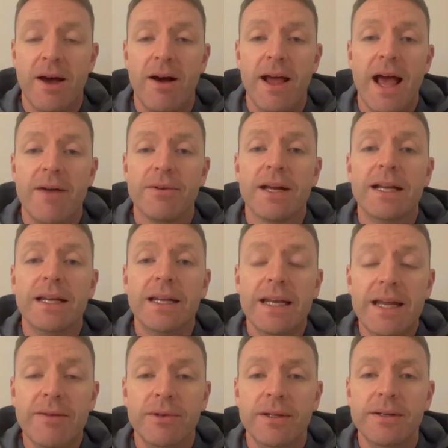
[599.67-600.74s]
I have
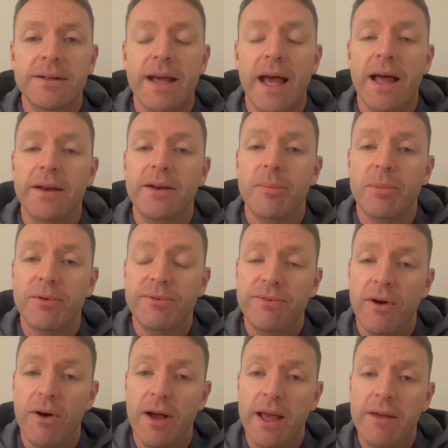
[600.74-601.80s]
Cleveland at number
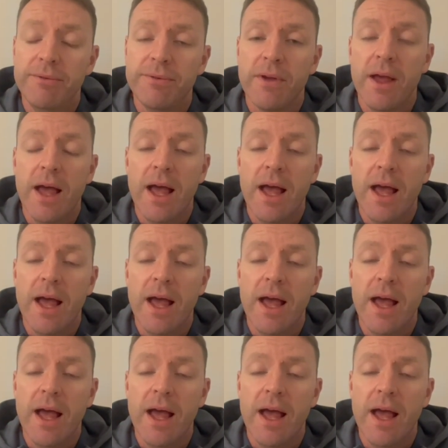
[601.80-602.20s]
5.